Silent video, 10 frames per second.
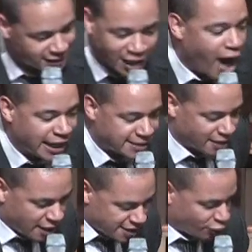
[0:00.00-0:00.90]
to, to
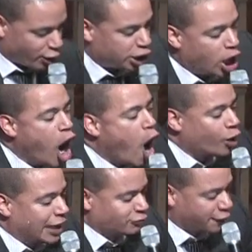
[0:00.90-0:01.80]
recall and
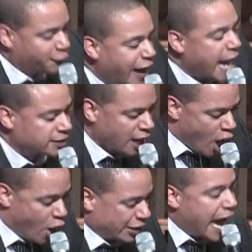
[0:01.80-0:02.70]
reflect on
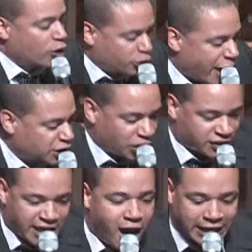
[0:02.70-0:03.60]
how gracious God
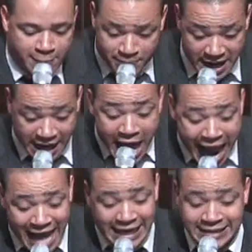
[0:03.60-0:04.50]
had been, and he
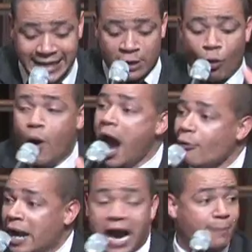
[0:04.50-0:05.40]
didn't worry
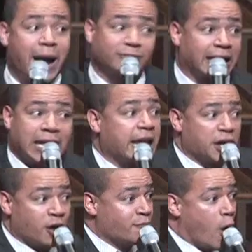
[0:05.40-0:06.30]
about the letter no more.